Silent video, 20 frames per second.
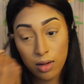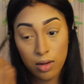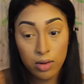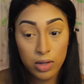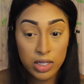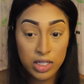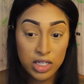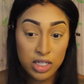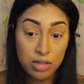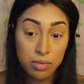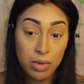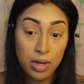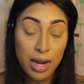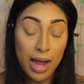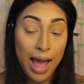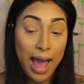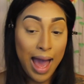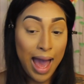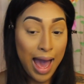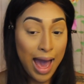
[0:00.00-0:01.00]
We just want
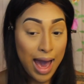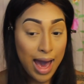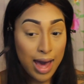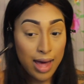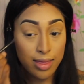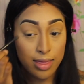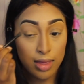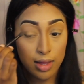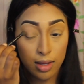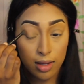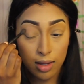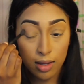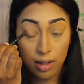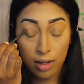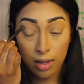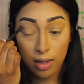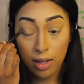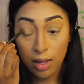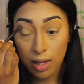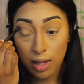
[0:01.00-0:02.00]
to hide
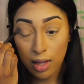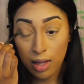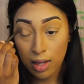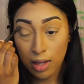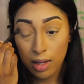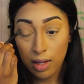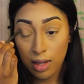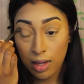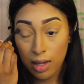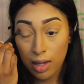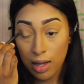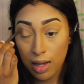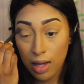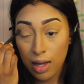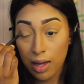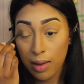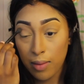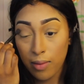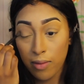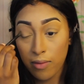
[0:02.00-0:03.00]
the
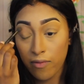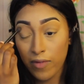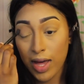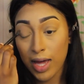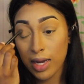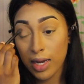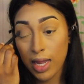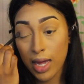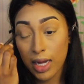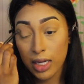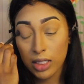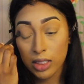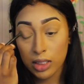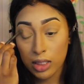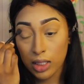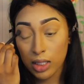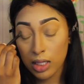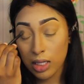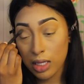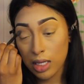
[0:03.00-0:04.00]

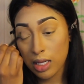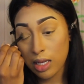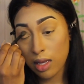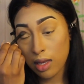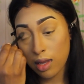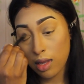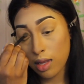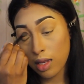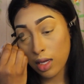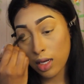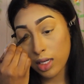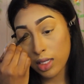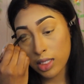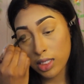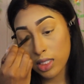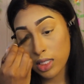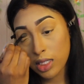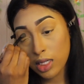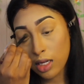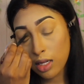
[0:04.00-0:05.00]
foundation and the
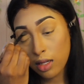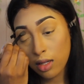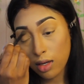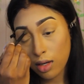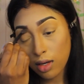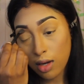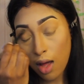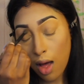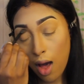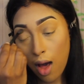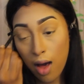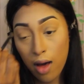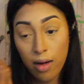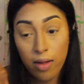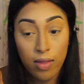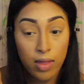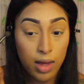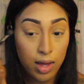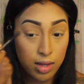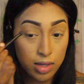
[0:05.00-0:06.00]
concealer and
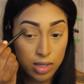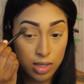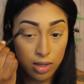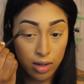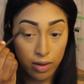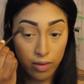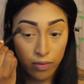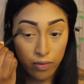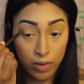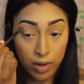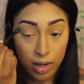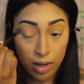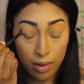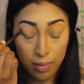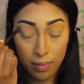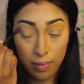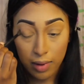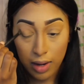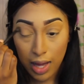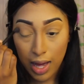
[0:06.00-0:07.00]
all that stuff we
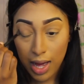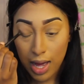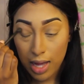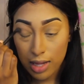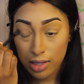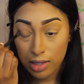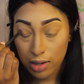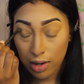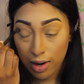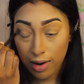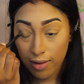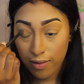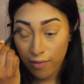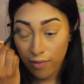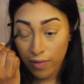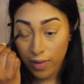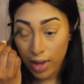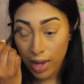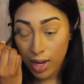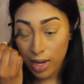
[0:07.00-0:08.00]
applied to our
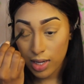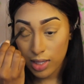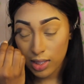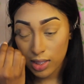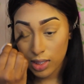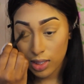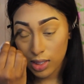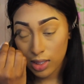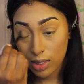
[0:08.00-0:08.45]
face.